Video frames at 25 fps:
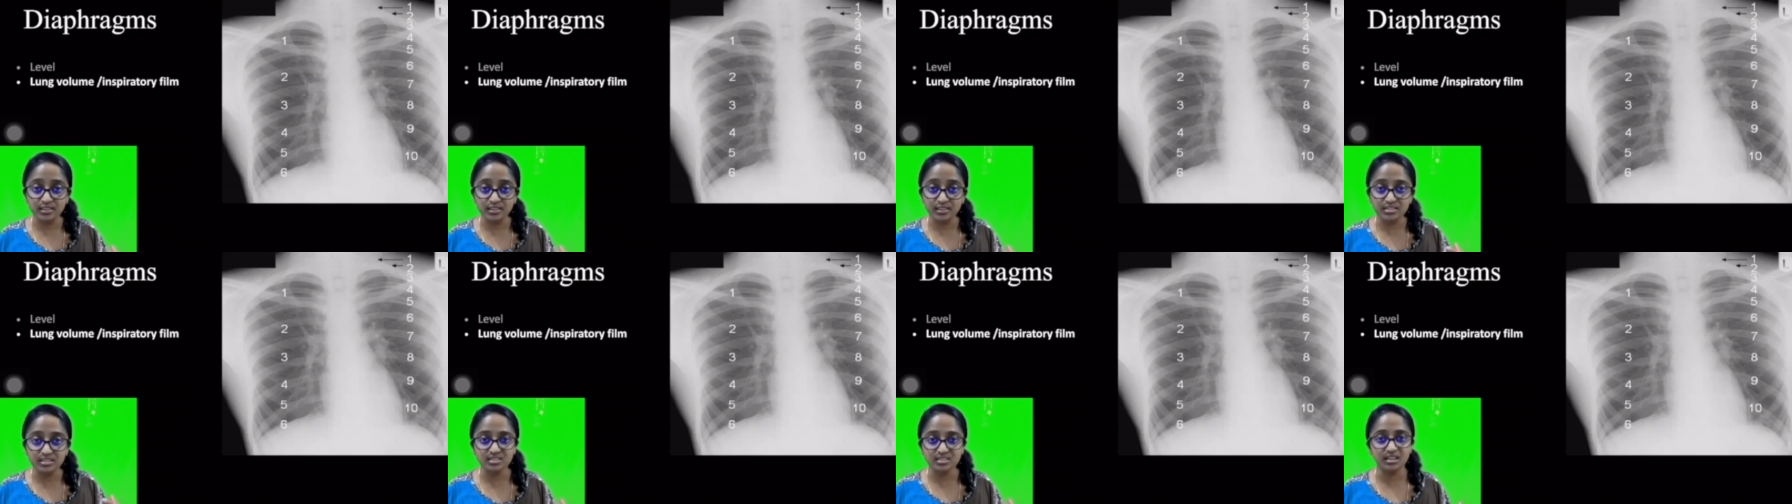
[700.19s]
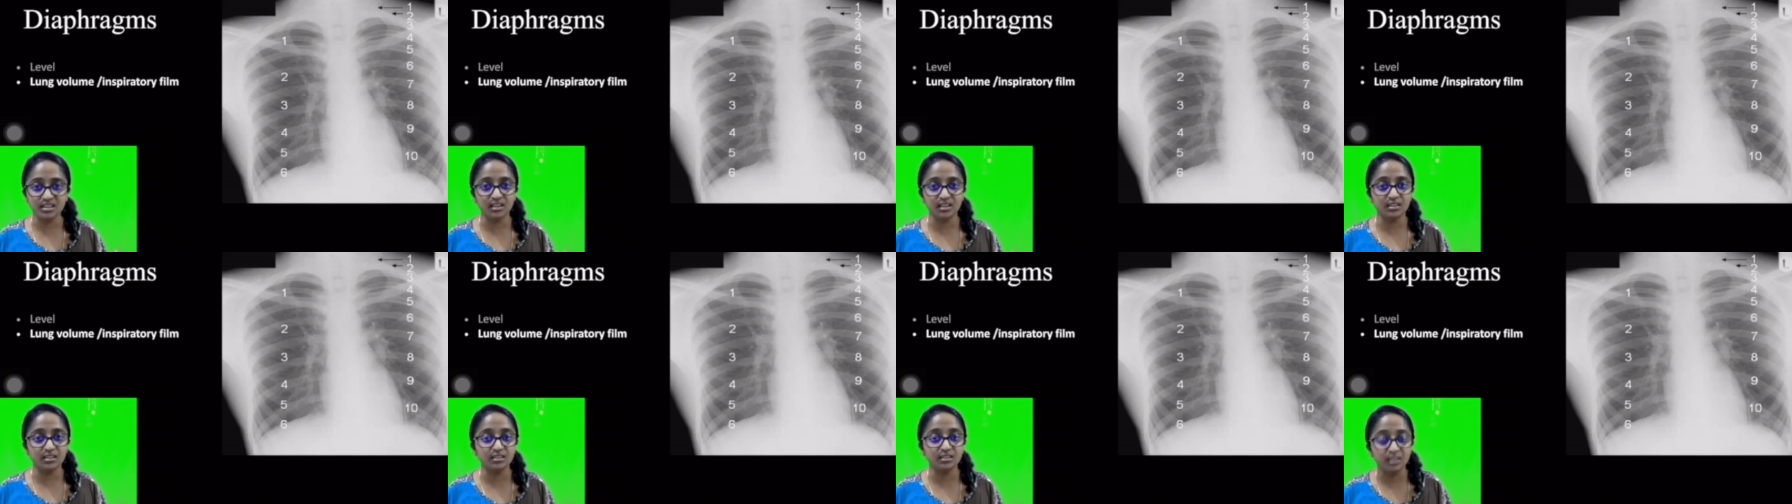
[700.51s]
is
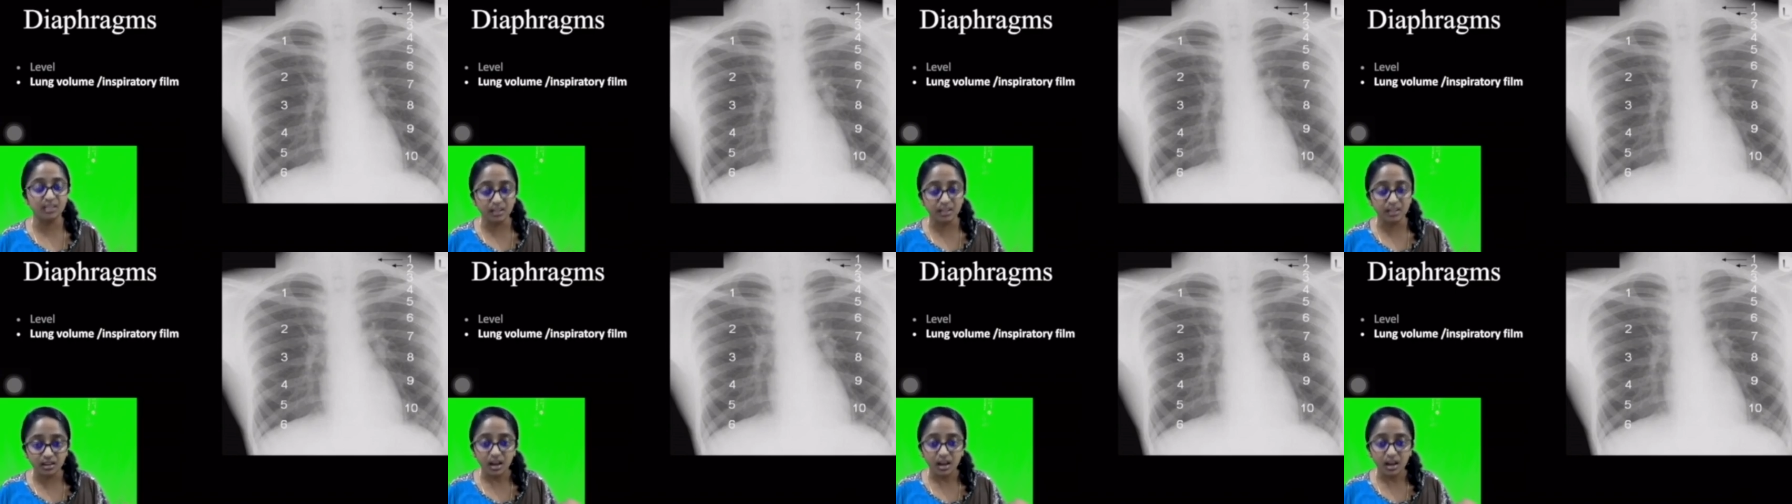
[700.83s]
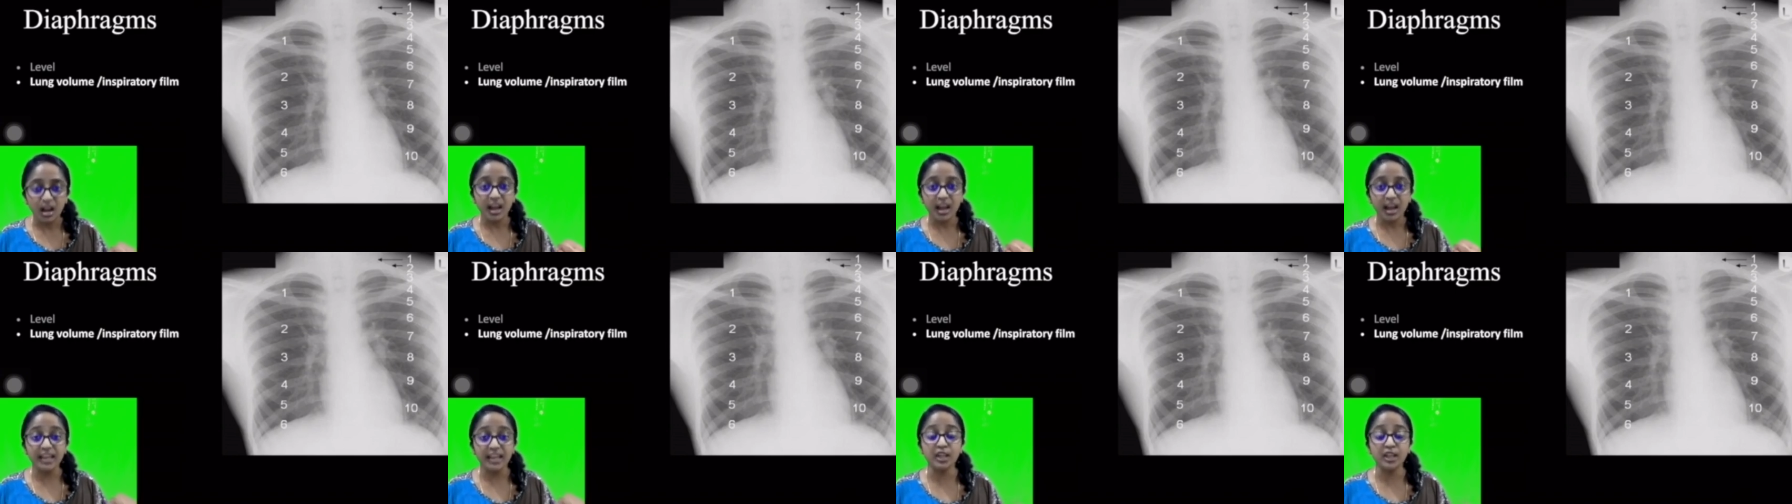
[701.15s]
taken in
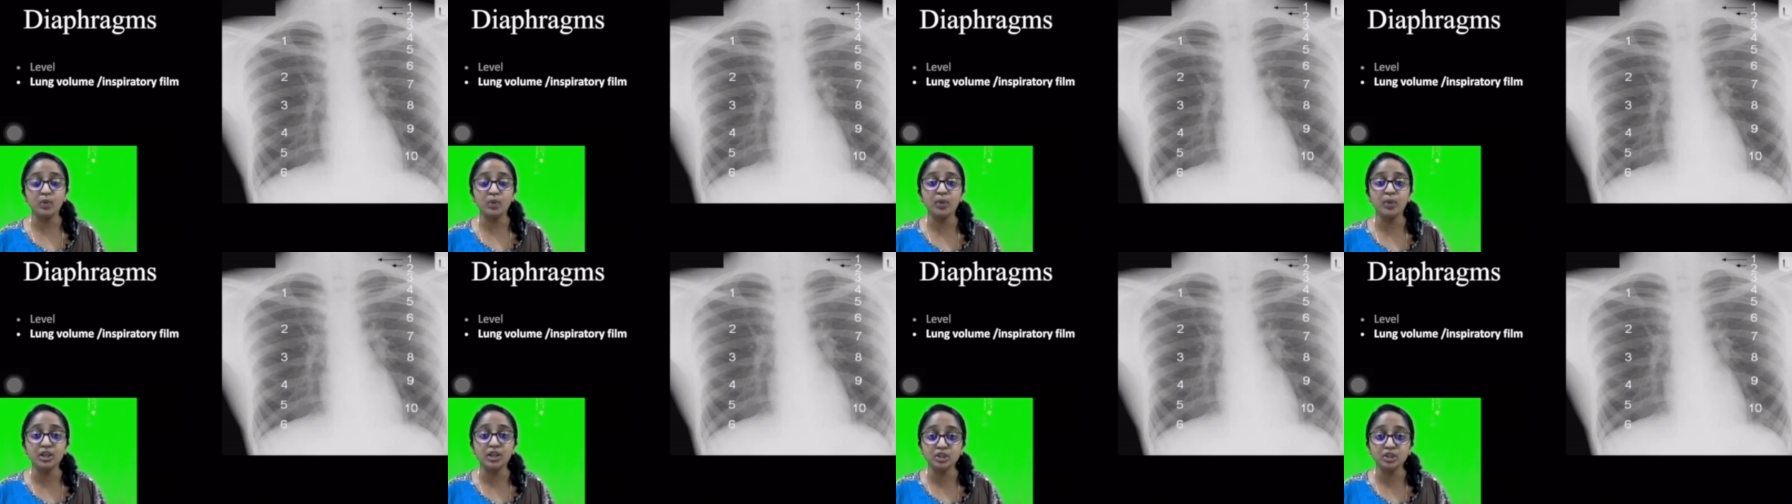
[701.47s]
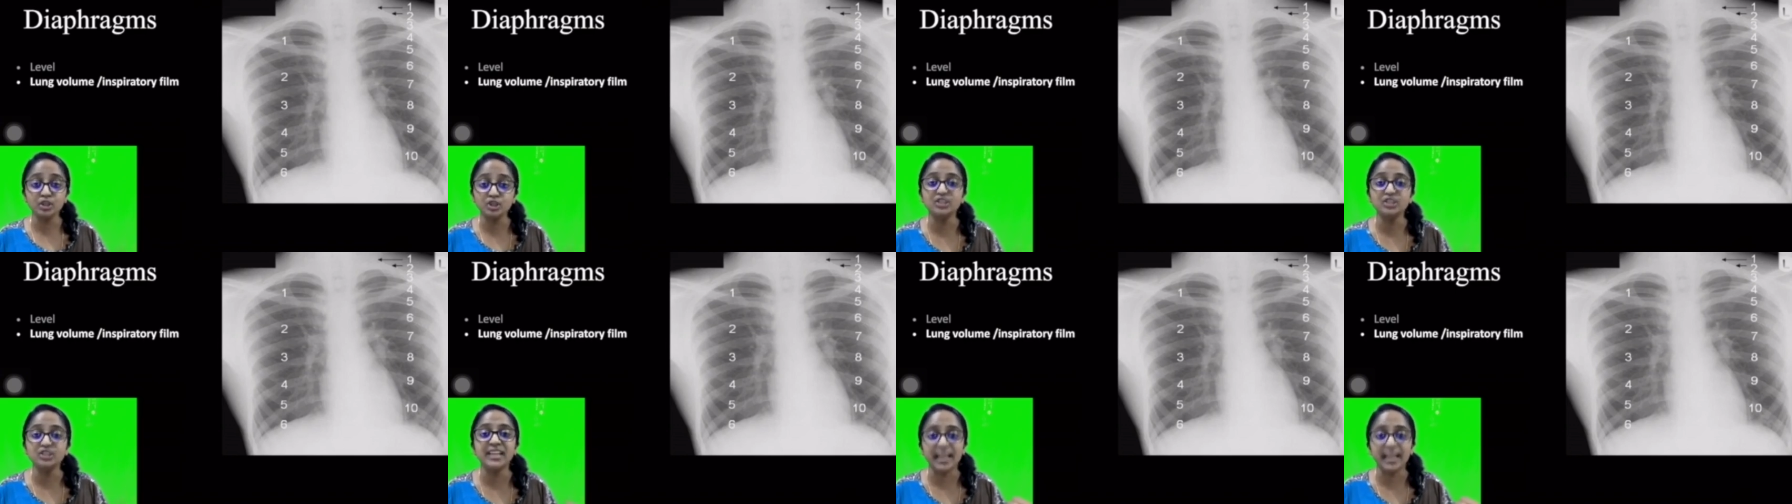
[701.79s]
adequate
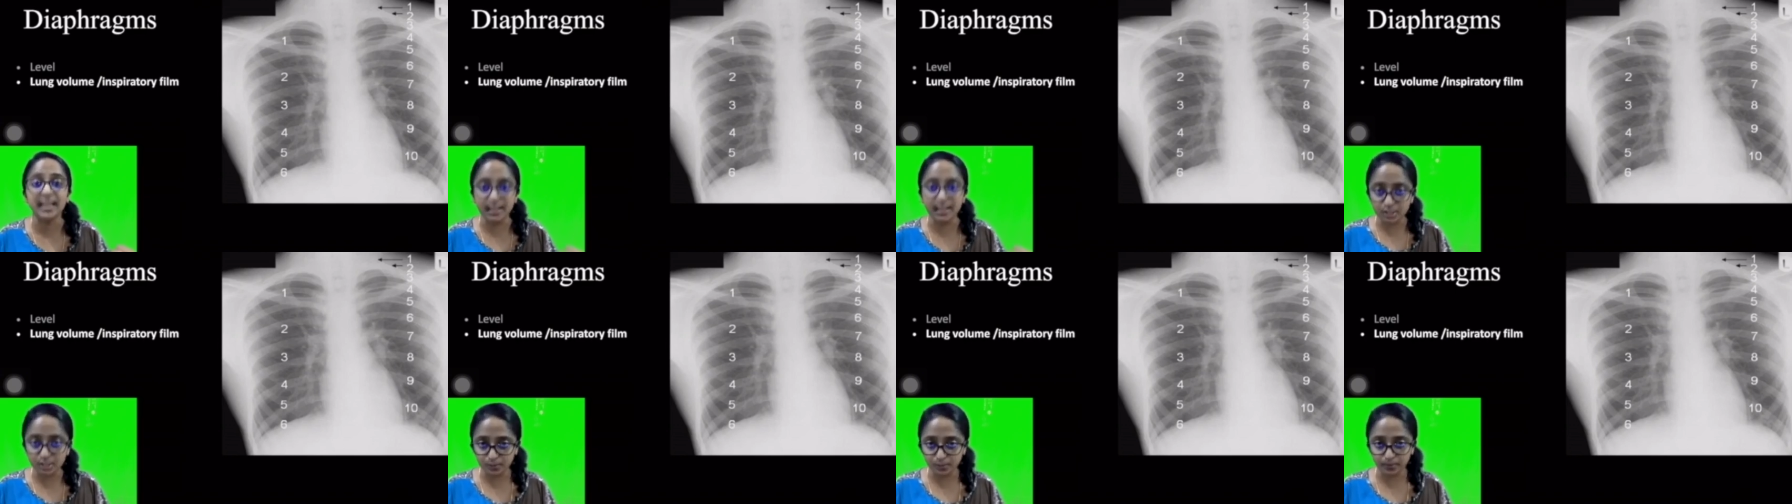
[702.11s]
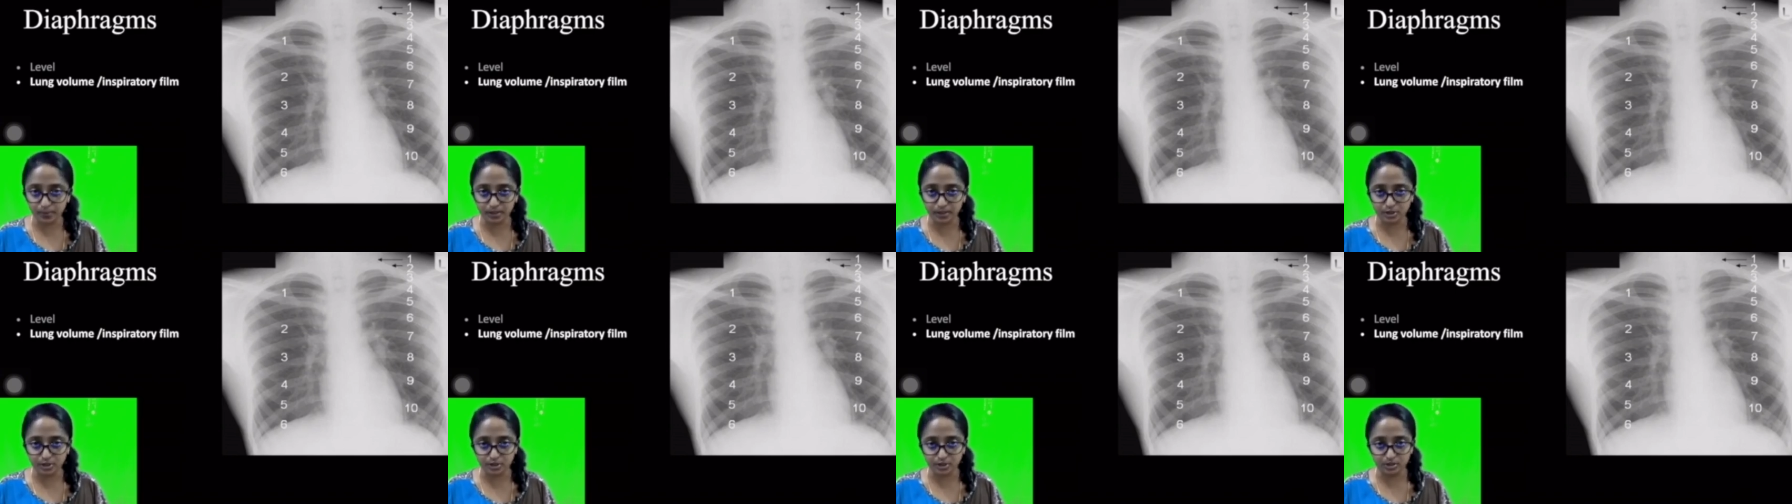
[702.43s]
good
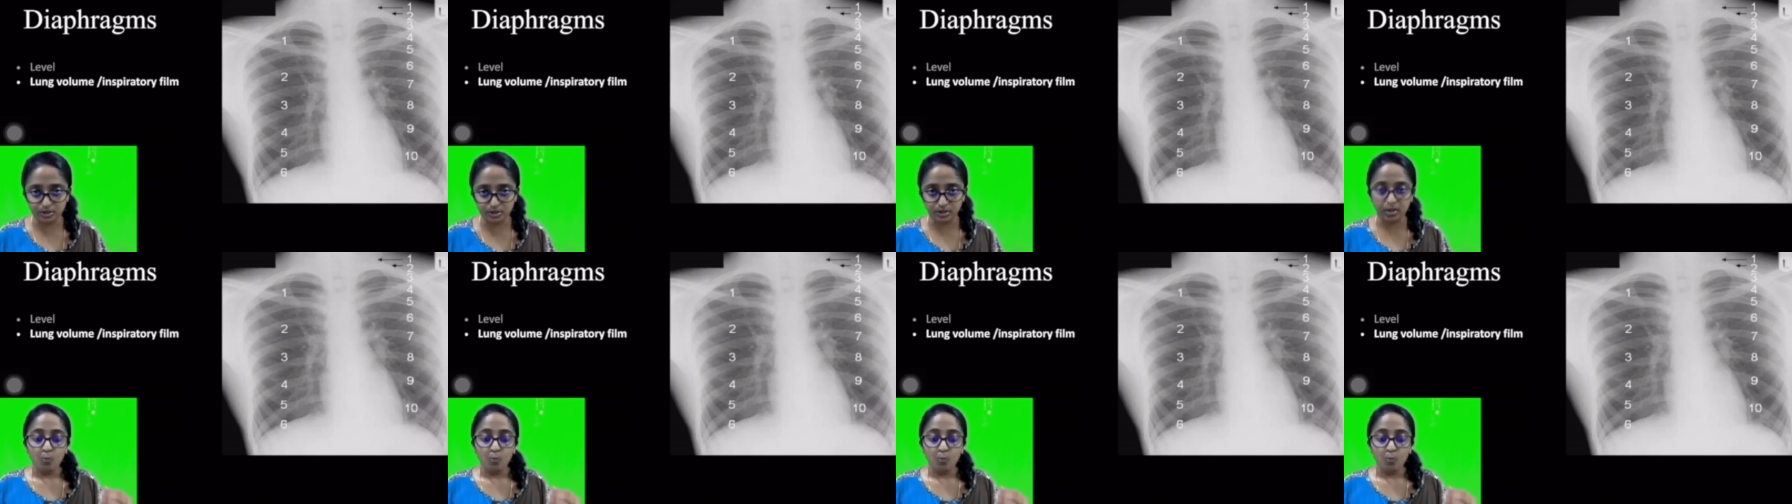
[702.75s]
inspiration.